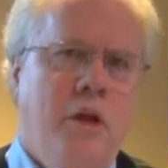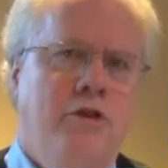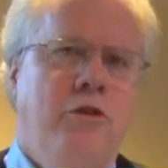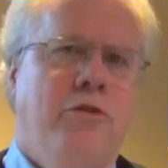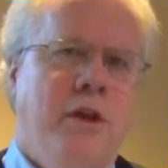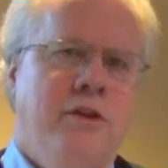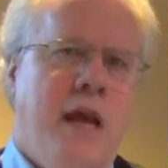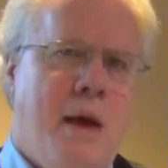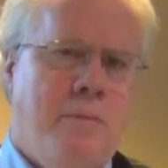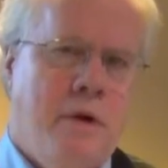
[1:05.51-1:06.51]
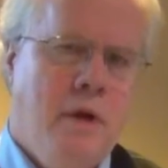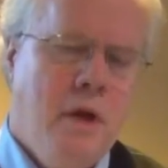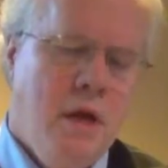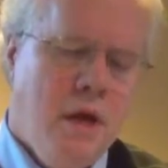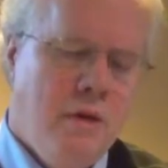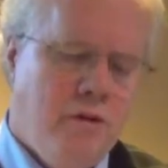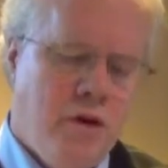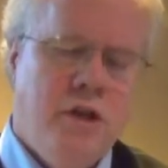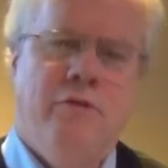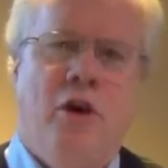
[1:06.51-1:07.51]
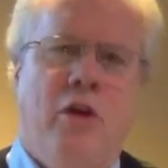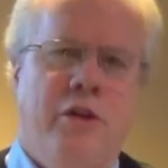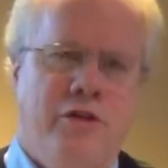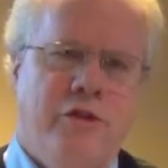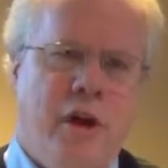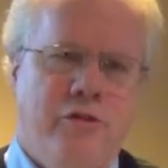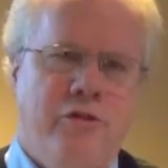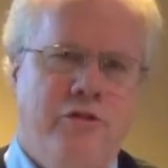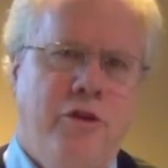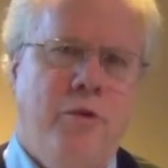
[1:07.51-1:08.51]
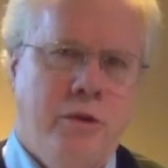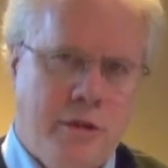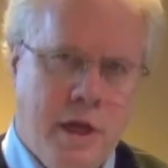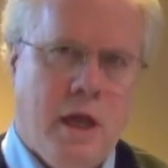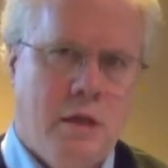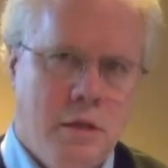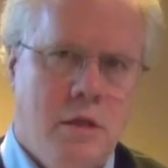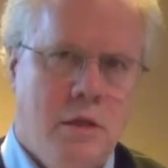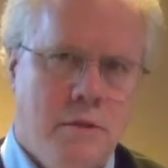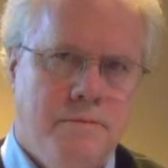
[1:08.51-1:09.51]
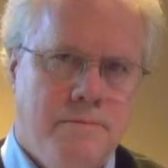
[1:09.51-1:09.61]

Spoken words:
Two things happen. First of all, the discussion's too intense.